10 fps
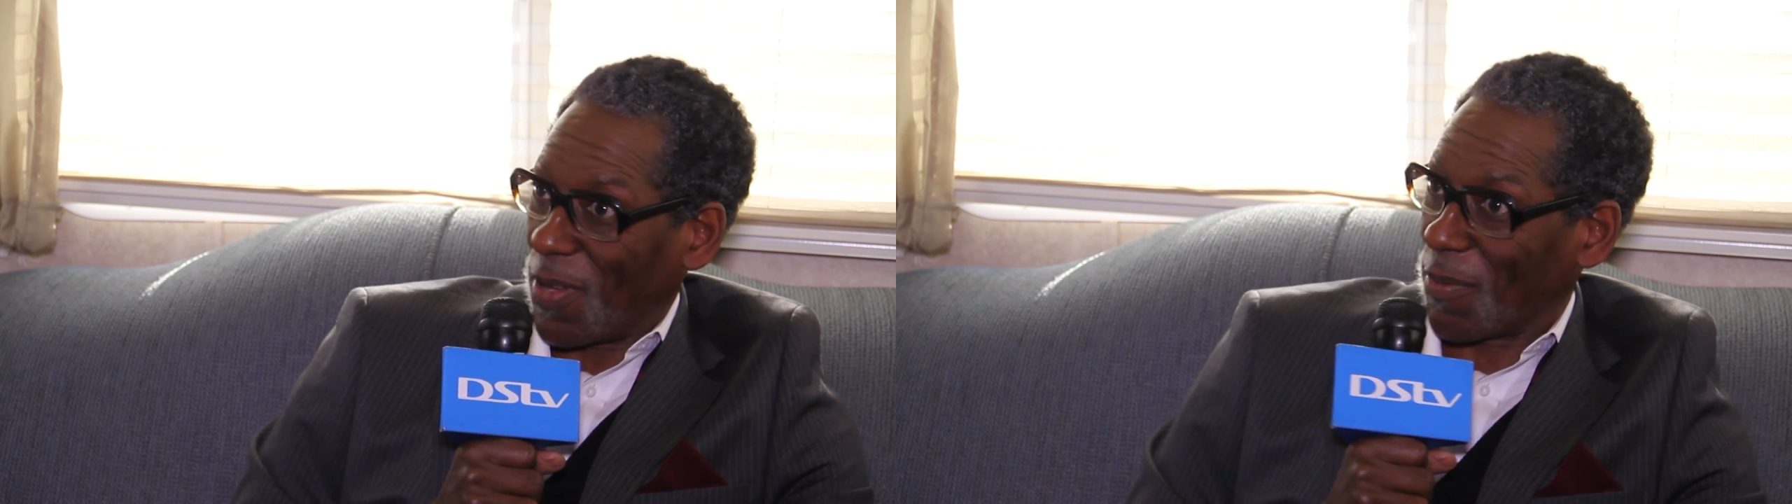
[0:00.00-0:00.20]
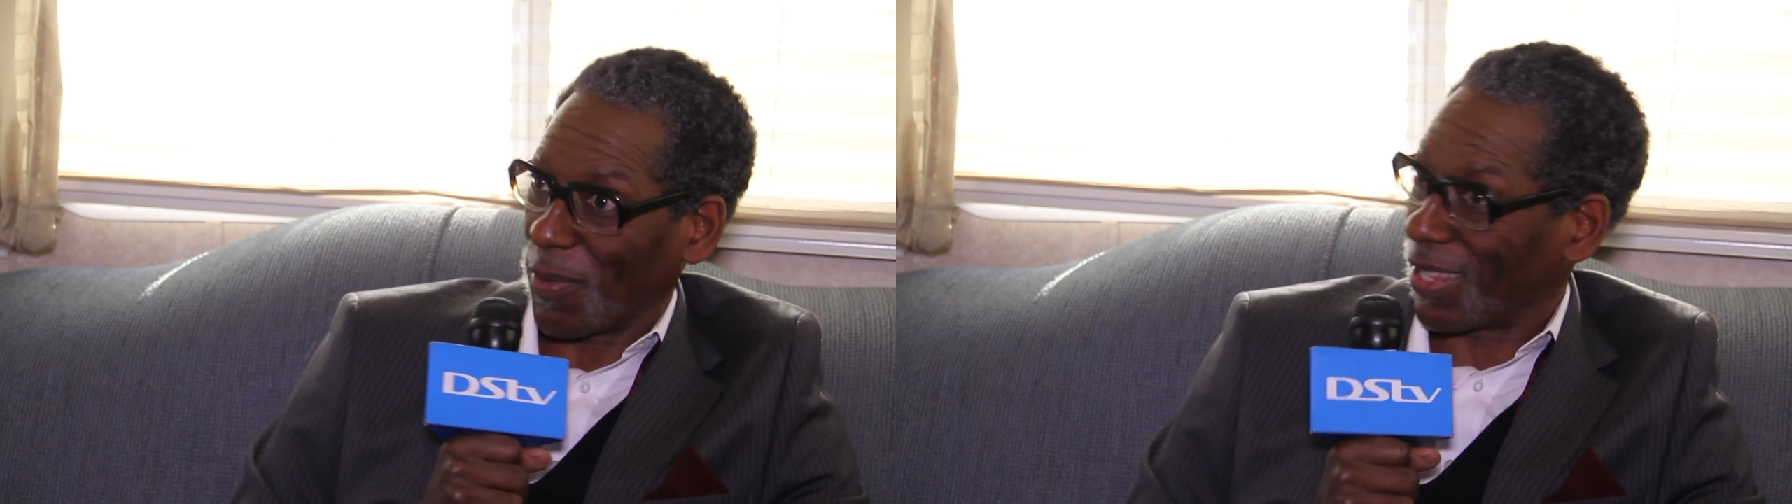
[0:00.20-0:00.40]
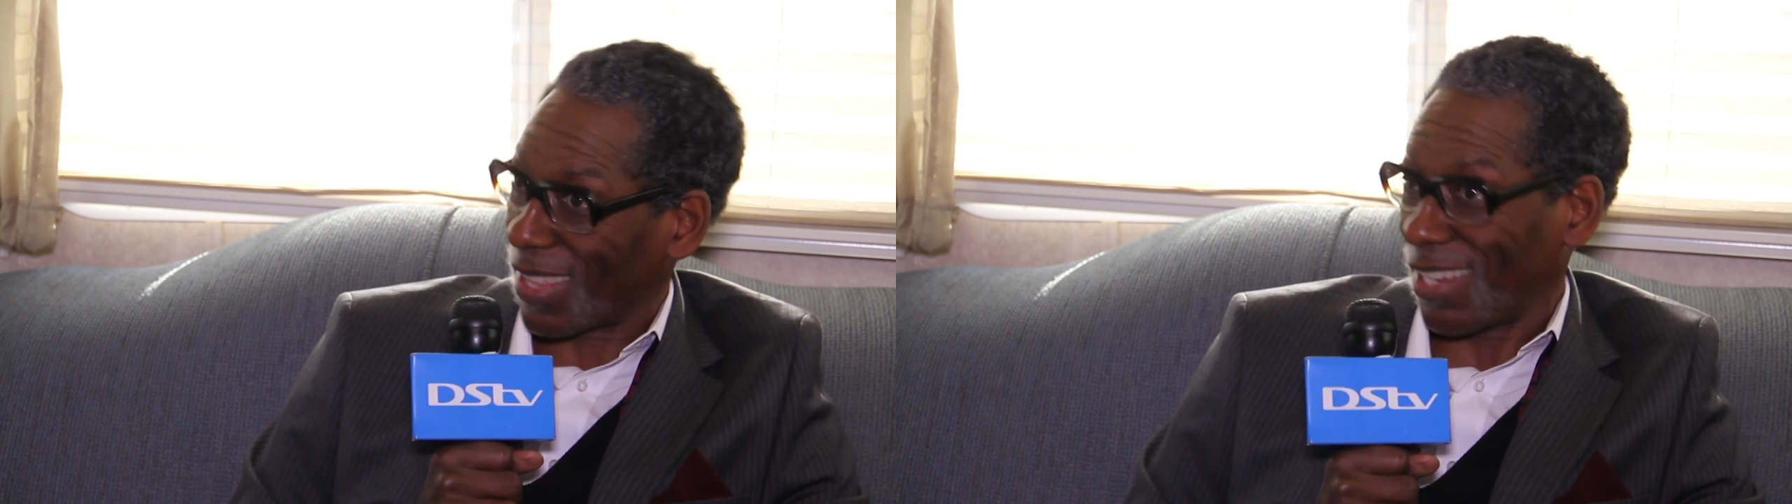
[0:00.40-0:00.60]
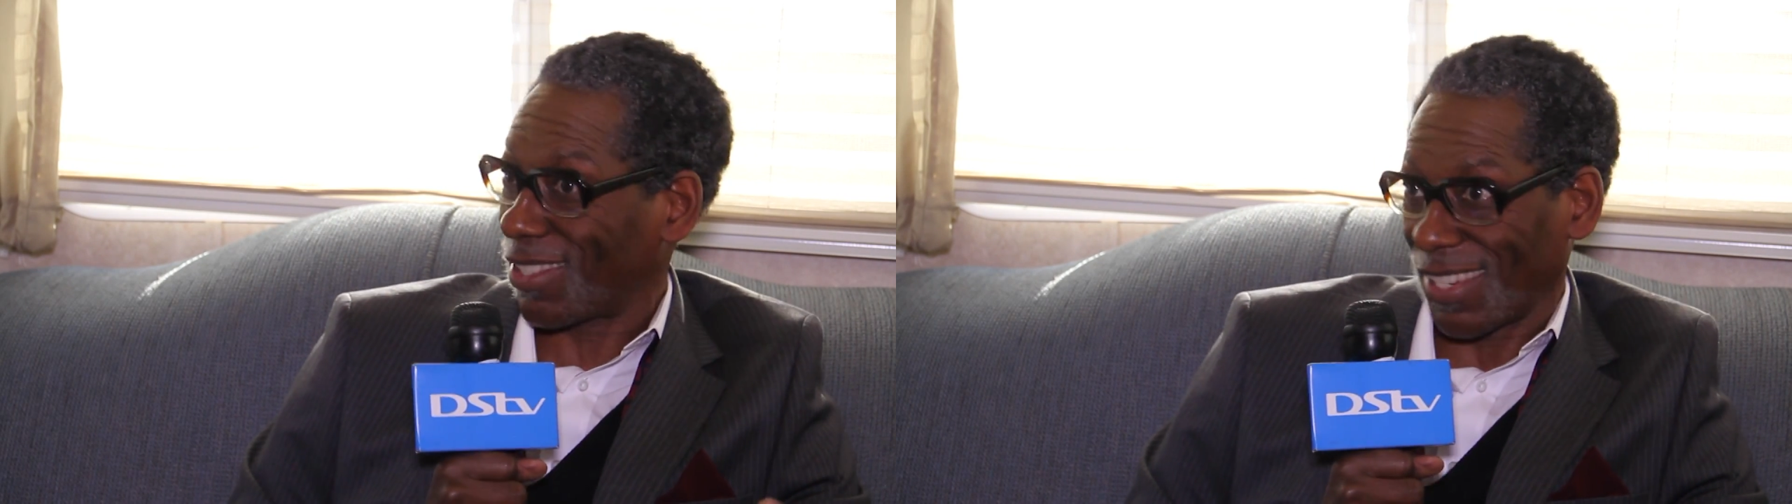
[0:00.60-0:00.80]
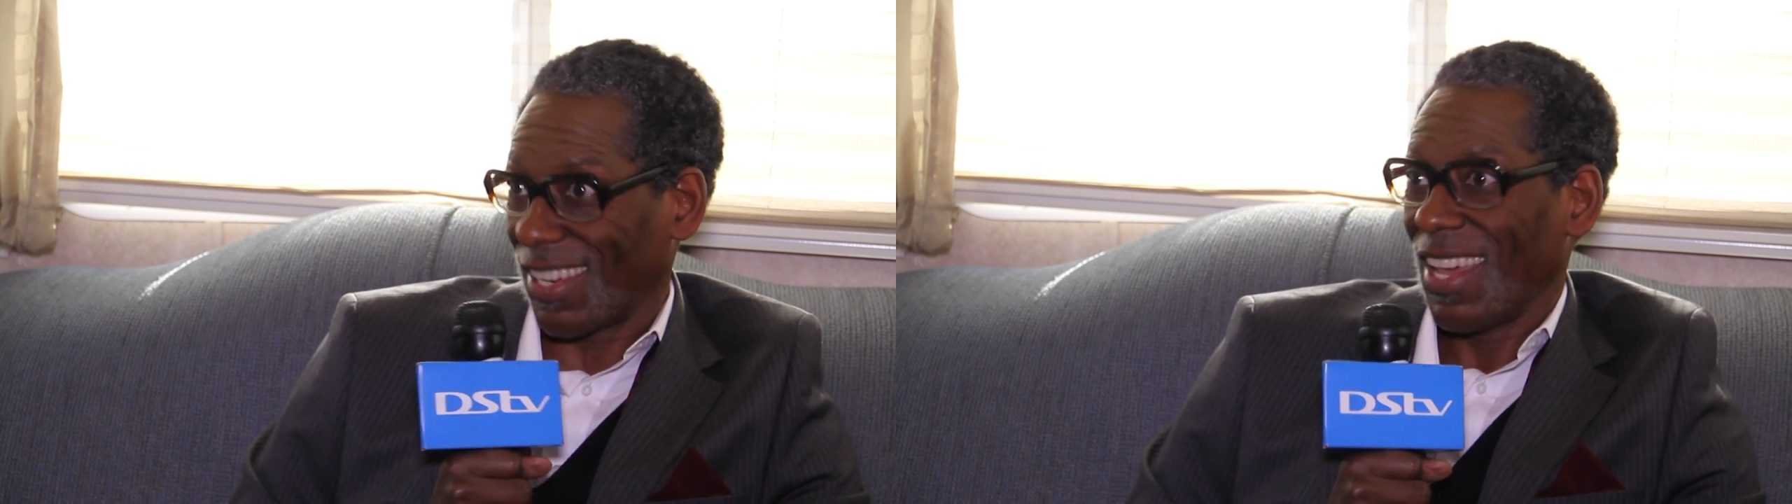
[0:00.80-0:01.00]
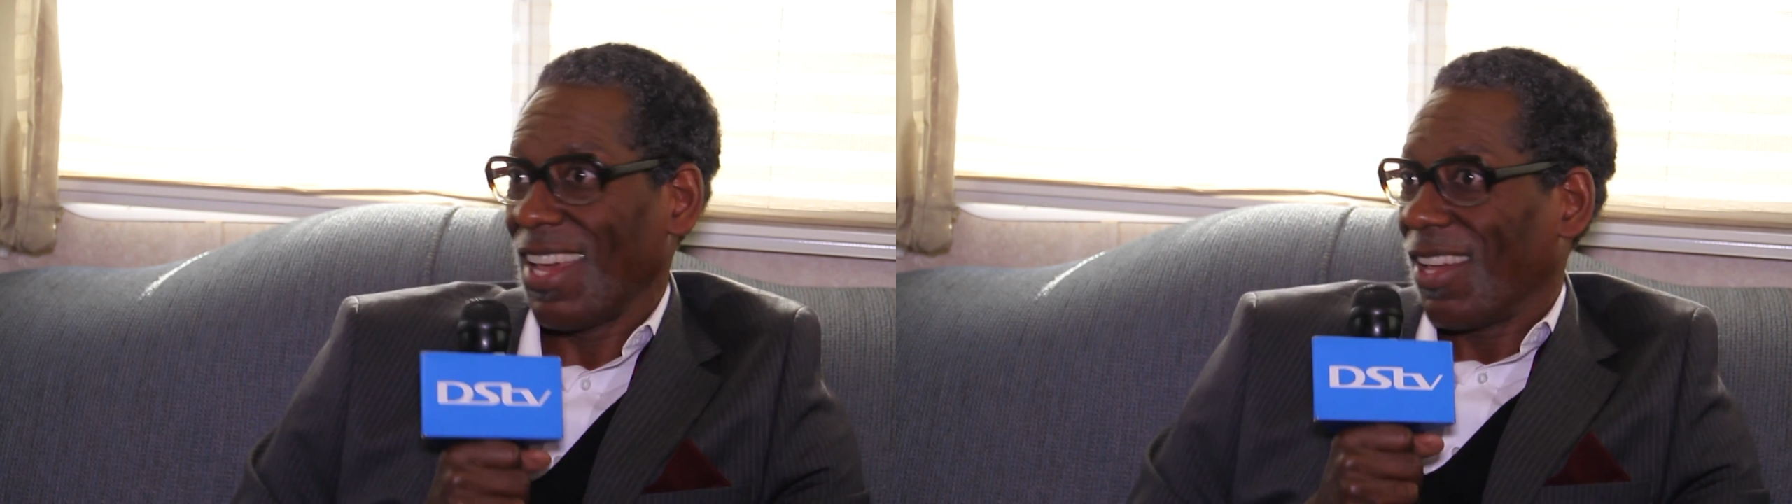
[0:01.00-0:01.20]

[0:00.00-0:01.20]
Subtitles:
people that they should,